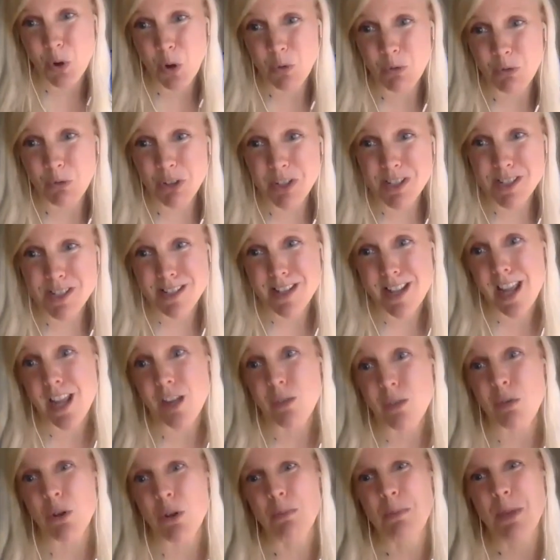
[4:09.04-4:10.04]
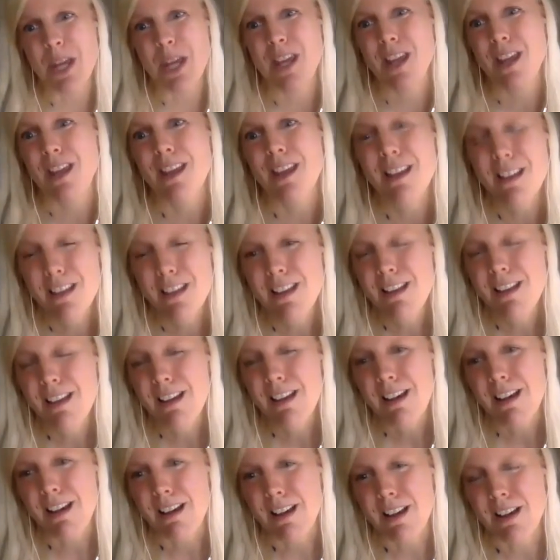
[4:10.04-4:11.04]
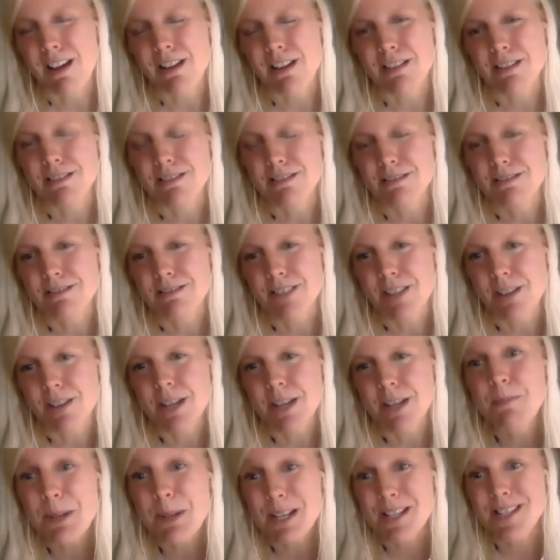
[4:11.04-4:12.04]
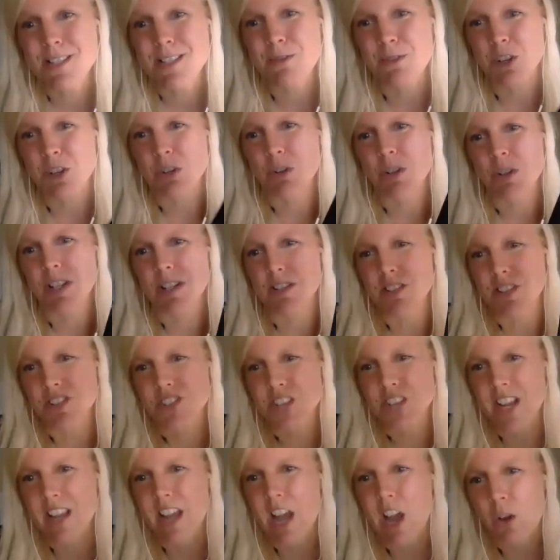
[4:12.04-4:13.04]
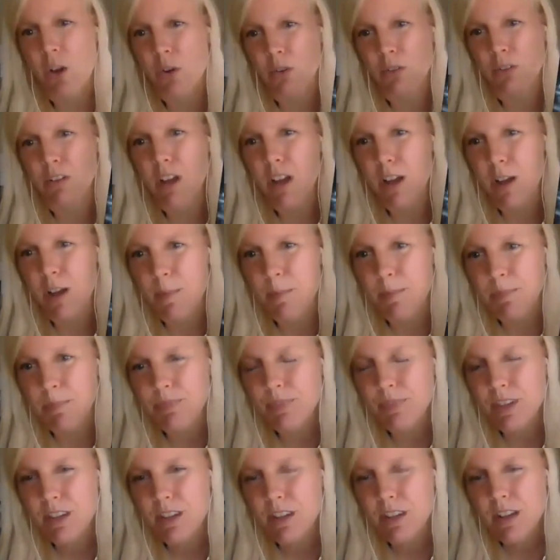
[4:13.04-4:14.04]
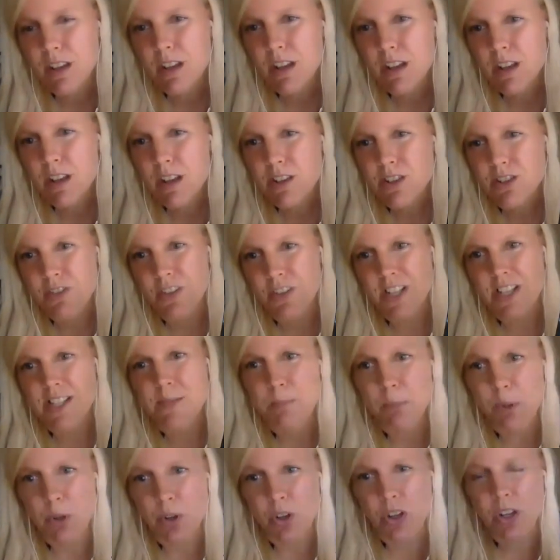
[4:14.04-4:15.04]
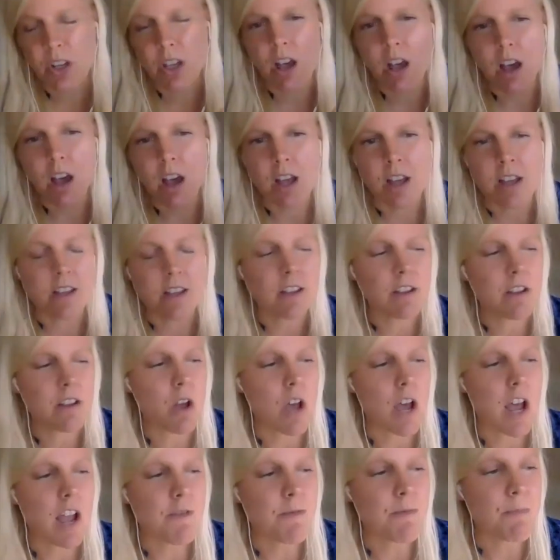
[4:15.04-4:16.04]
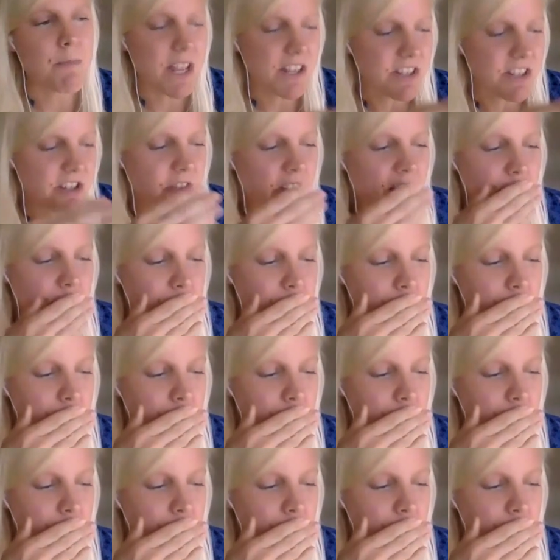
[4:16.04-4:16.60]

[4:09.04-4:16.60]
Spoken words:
Hopefully today will be an impetus for you to check out Jaivet's book. I met Jaivet